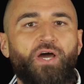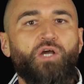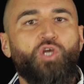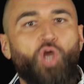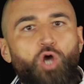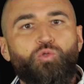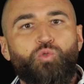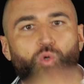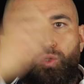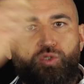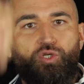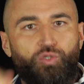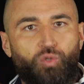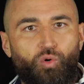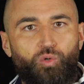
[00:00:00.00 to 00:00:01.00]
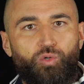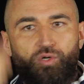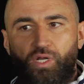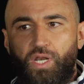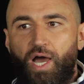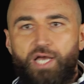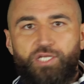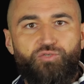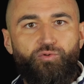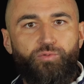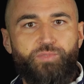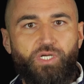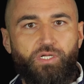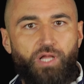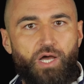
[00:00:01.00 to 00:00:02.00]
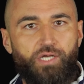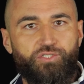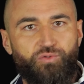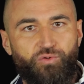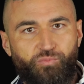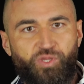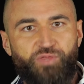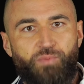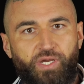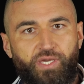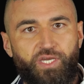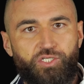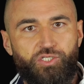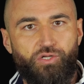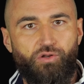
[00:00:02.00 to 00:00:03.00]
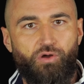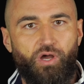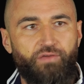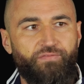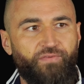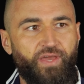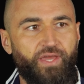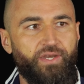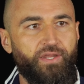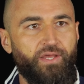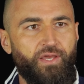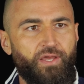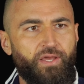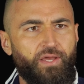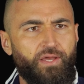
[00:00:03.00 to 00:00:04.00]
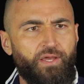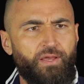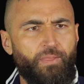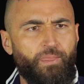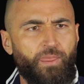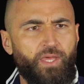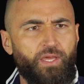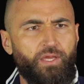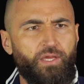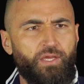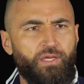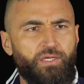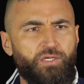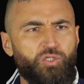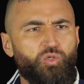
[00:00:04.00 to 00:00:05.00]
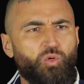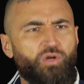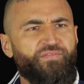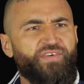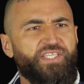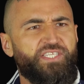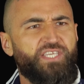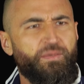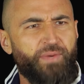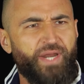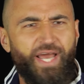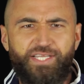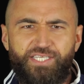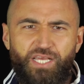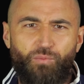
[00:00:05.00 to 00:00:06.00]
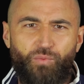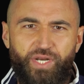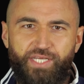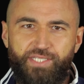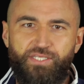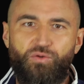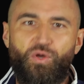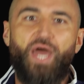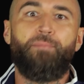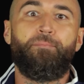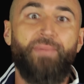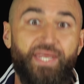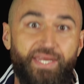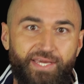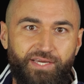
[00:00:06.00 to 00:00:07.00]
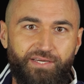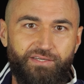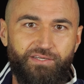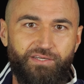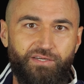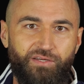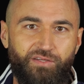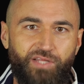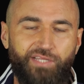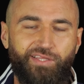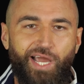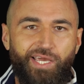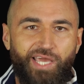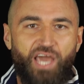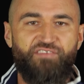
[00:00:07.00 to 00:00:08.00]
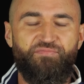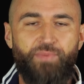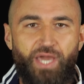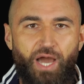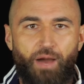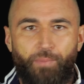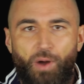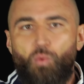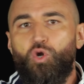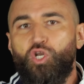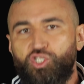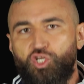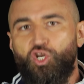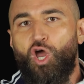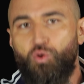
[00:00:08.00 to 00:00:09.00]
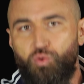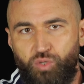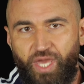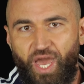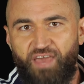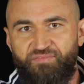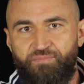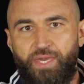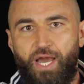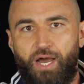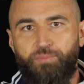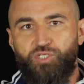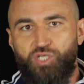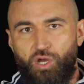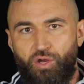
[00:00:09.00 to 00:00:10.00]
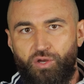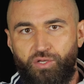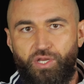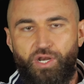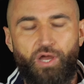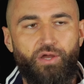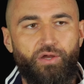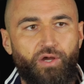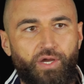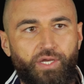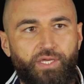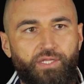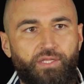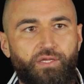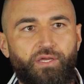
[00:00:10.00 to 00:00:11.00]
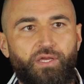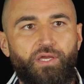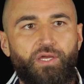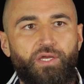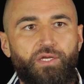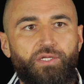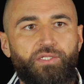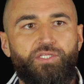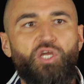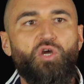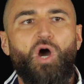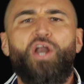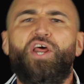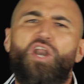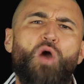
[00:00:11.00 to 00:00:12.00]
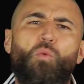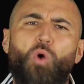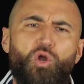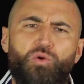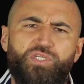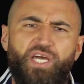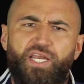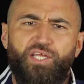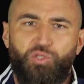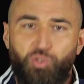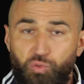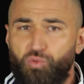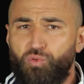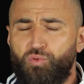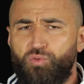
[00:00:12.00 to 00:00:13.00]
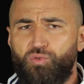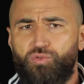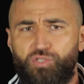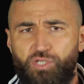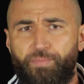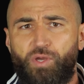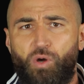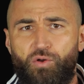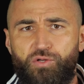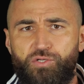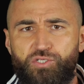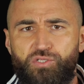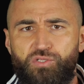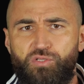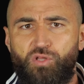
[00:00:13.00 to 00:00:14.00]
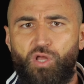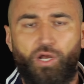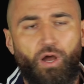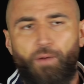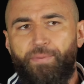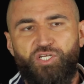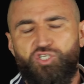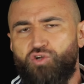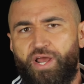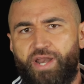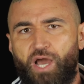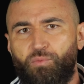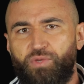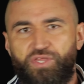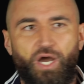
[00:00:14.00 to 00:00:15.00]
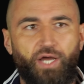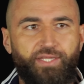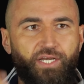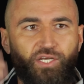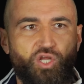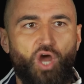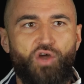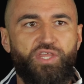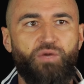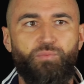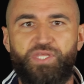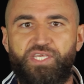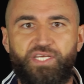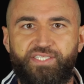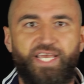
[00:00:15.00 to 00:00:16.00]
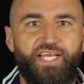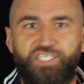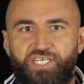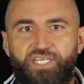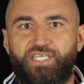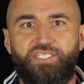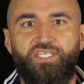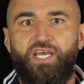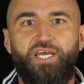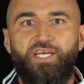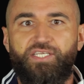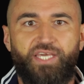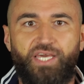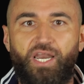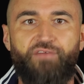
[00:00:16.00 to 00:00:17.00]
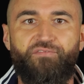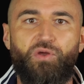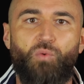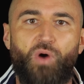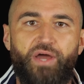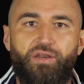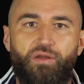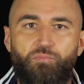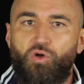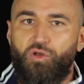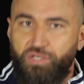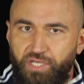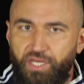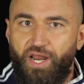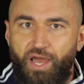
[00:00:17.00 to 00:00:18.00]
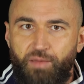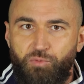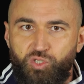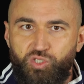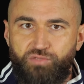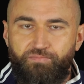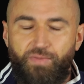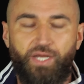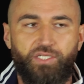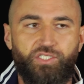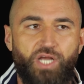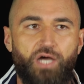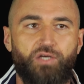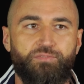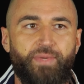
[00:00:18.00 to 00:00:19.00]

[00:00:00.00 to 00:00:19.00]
go door to door, classroom to classroom with my kitchen knife and sort of intimidate someone into admitting that they gave me up. I wanted to know who gave me up. So, you know, I don't know what I was going to do, to be honest. Like, I'll be straight out with you. I didn't go there with the intention to kill everyone. I'm not Charles